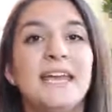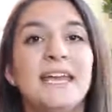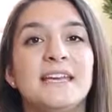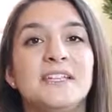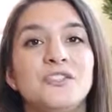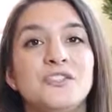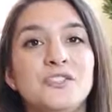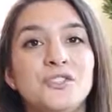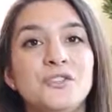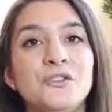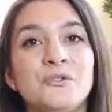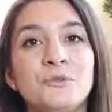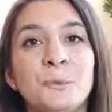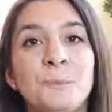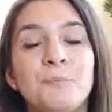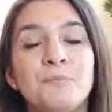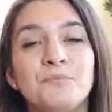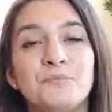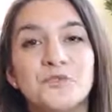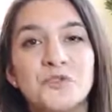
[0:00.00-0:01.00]
And
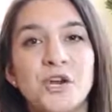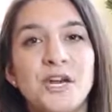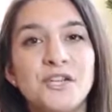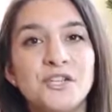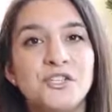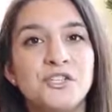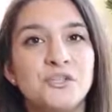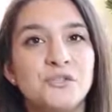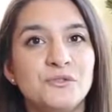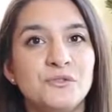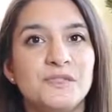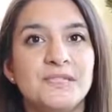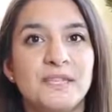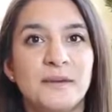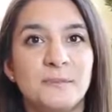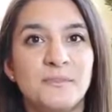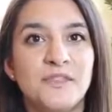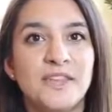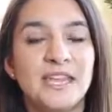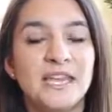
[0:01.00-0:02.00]
two, try to choose
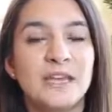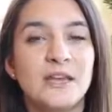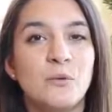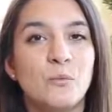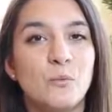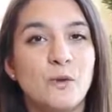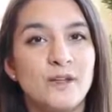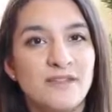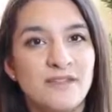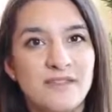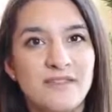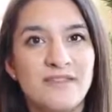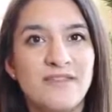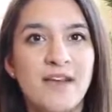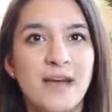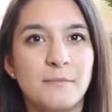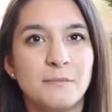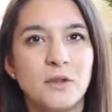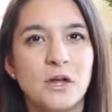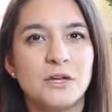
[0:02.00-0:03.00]
something within
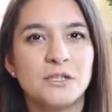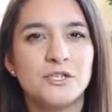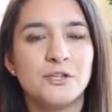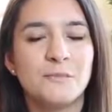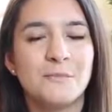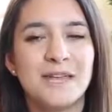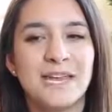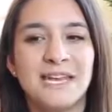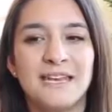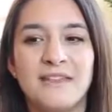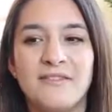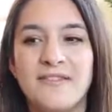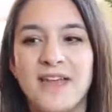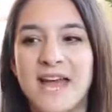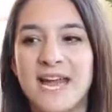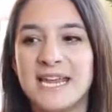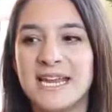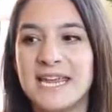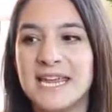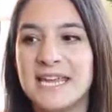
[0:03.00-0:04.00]
that blog domain
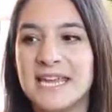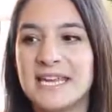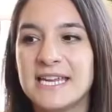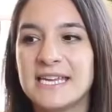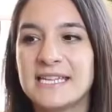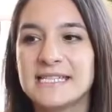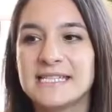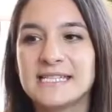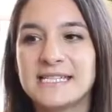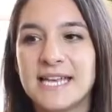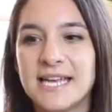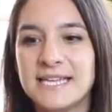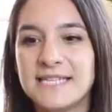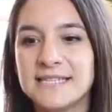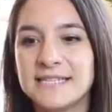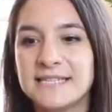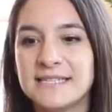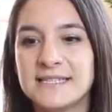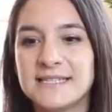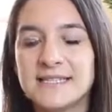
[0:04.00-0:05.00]
that
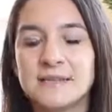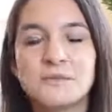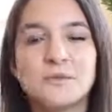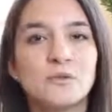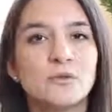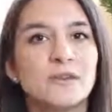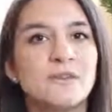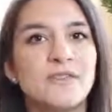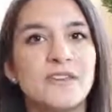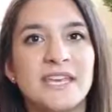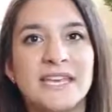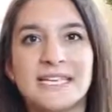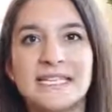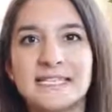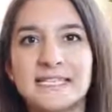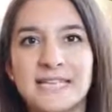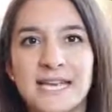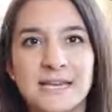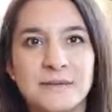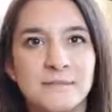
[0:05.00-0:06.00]
incites some sort of
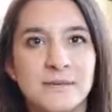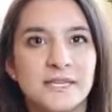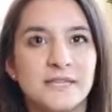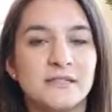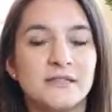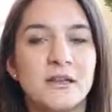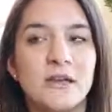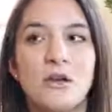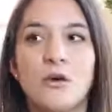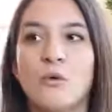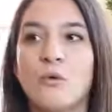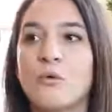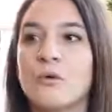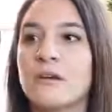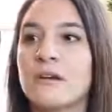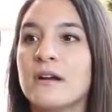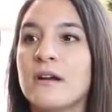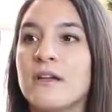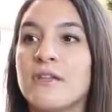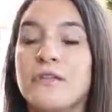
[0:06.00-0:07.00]
excitement
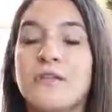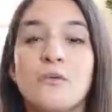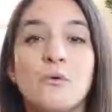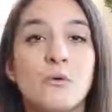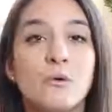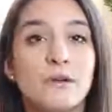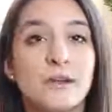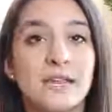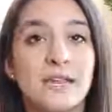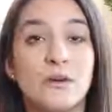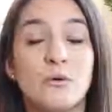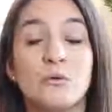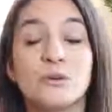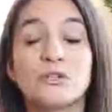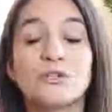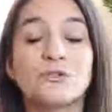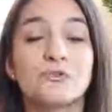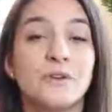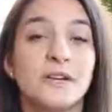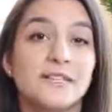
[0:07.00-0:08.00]
or authority or
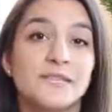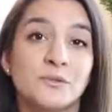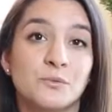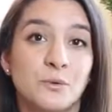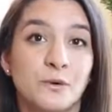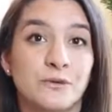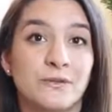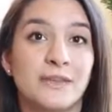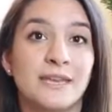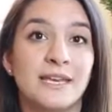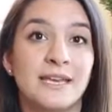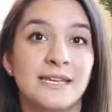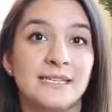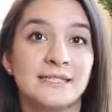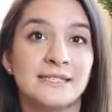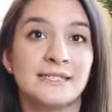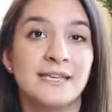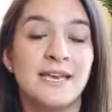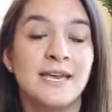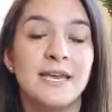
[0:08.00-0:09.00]

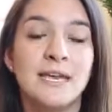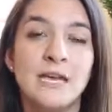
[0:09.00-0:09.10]
trustworthiness.